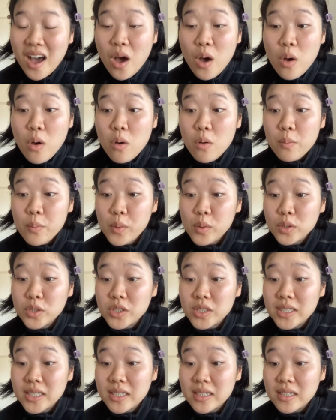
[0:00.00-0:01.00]
Oh,
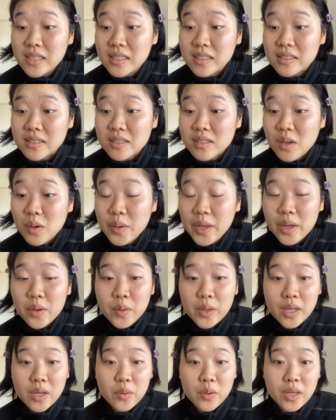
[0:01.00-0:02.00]
Portuguese. Okay,
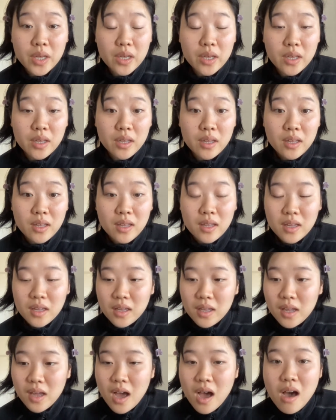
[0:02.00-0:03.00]
okay, okay.
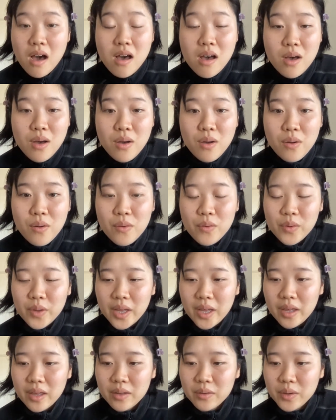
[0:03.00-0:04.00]
Oh,
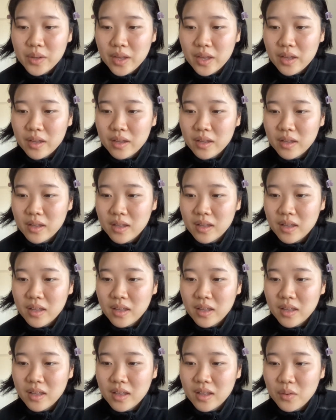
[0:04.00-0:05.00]
okay, okay.
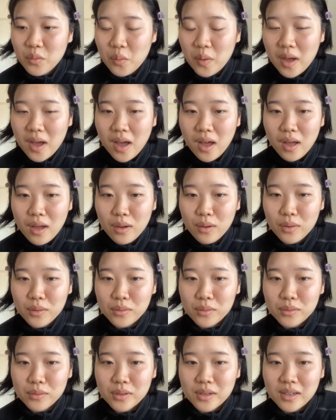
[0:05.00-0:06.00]

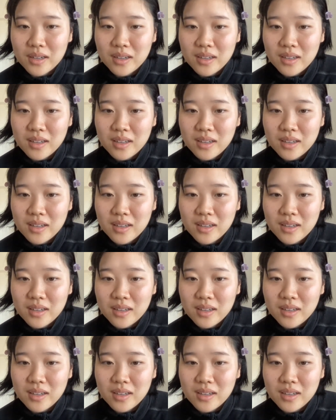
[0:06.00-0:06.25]
Wow.